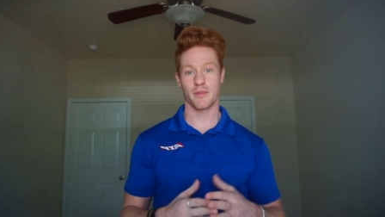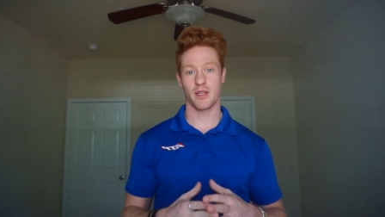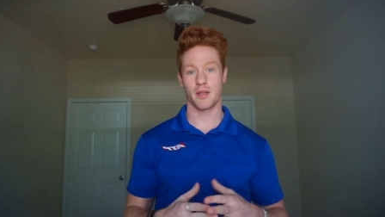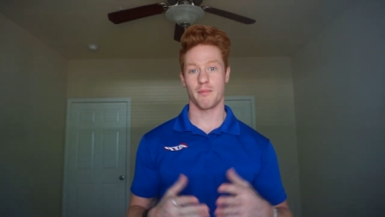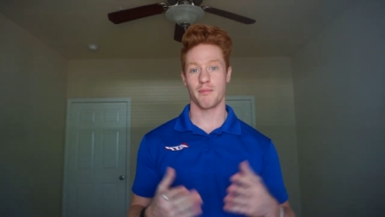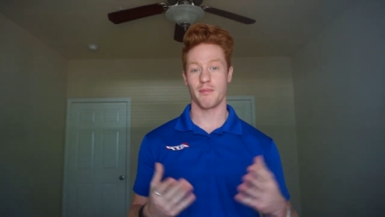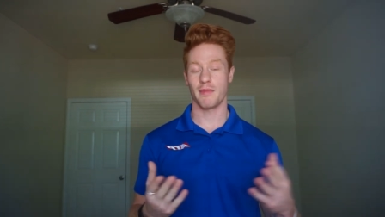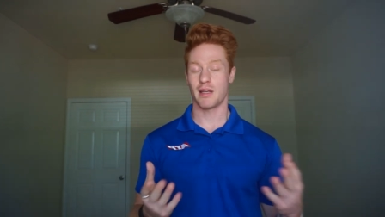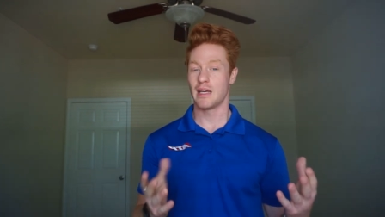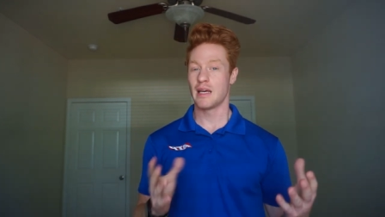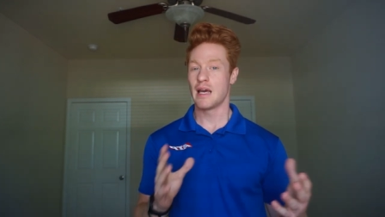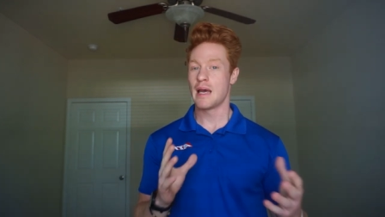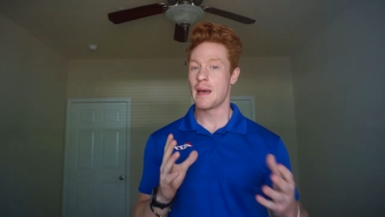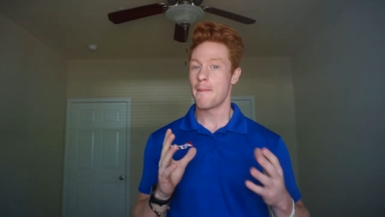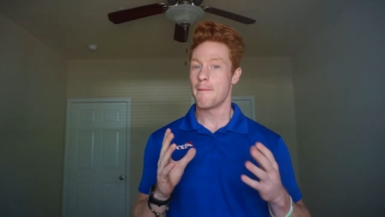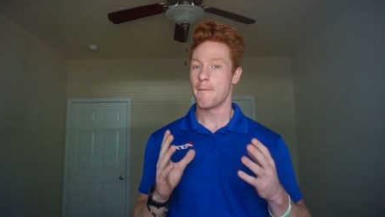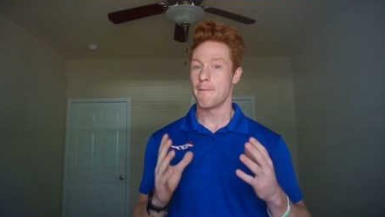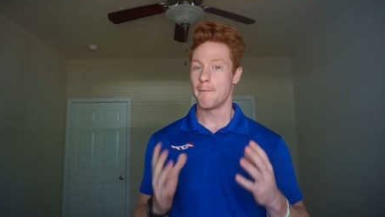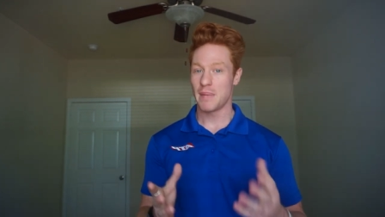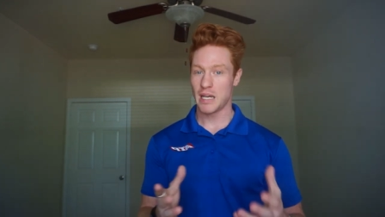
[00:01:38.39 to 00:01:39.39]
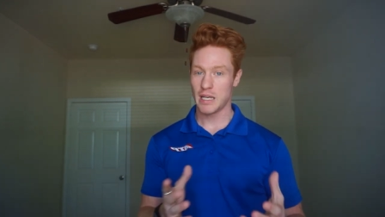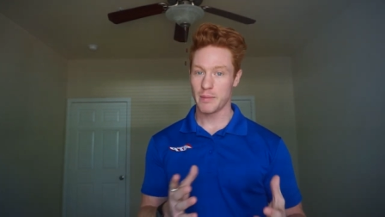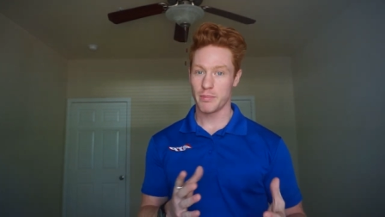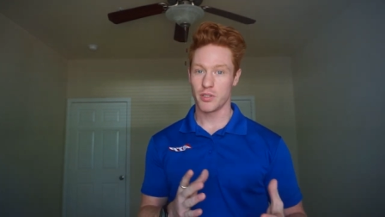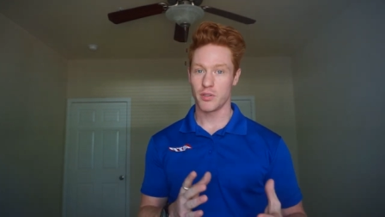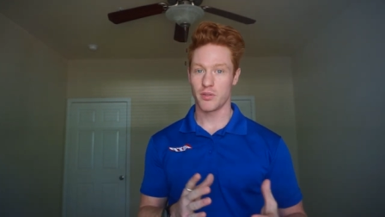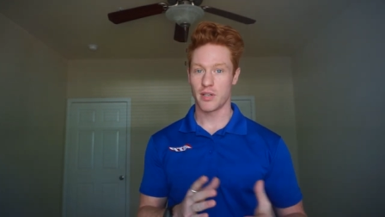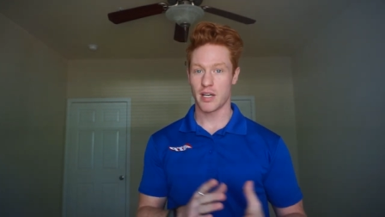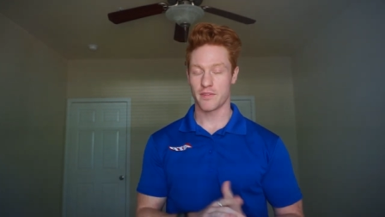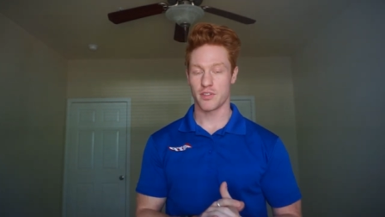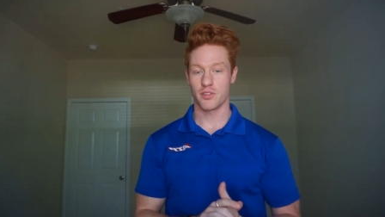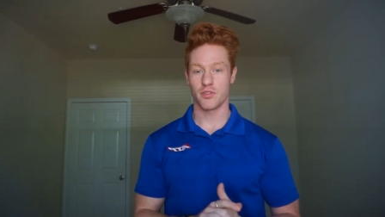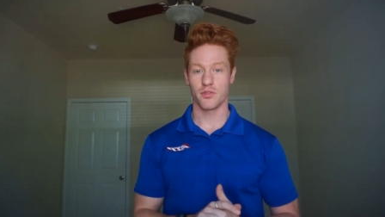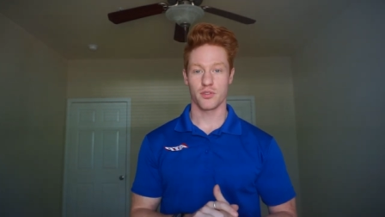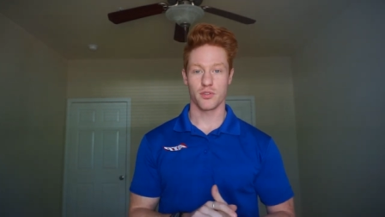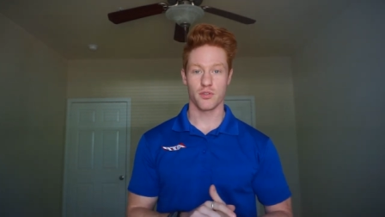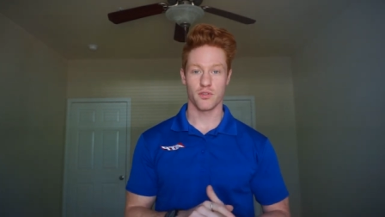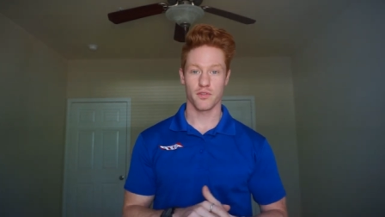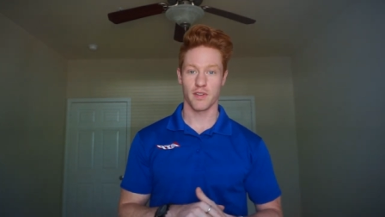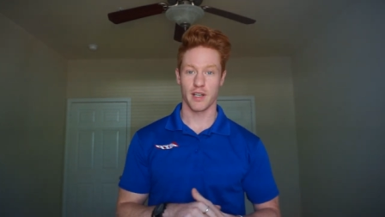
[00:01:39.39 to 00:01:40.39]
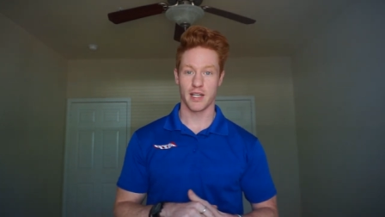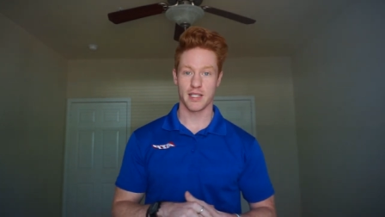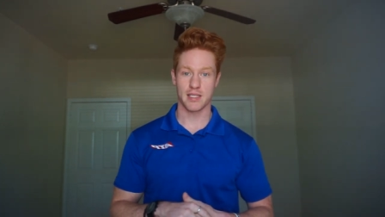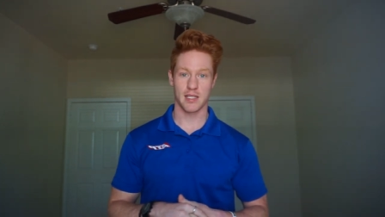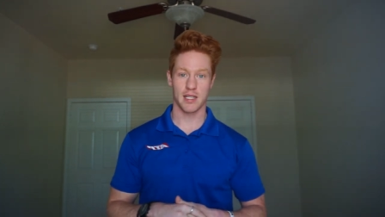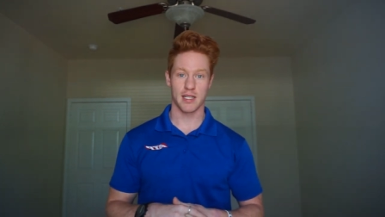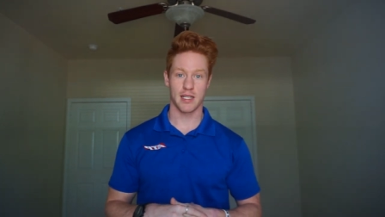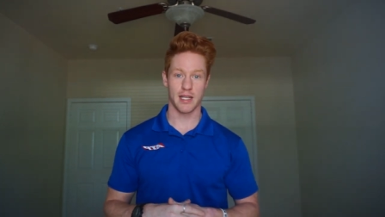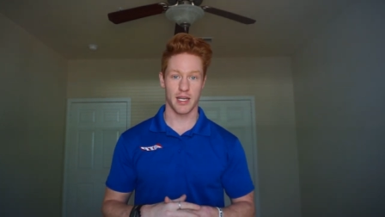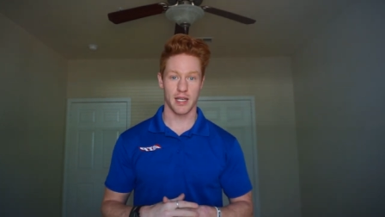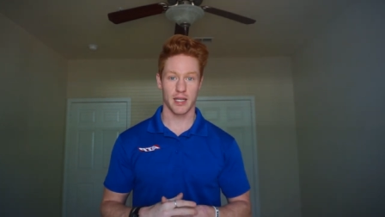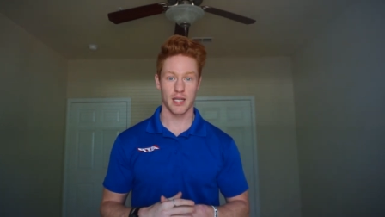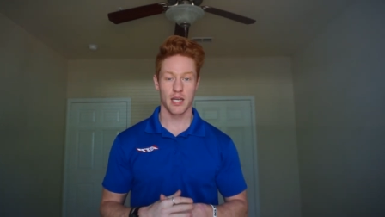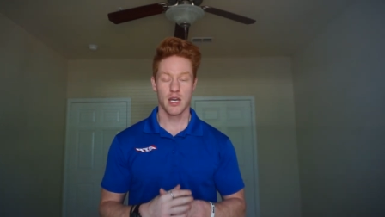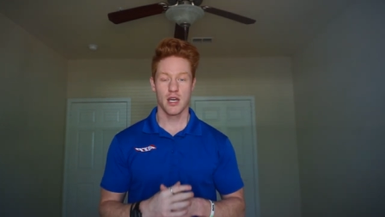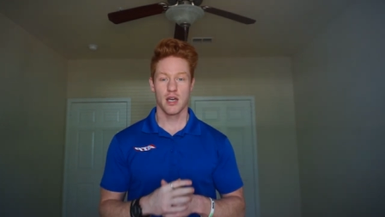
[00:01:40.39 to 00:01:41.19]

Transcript: Then maybe you'd have to do two flights in a day.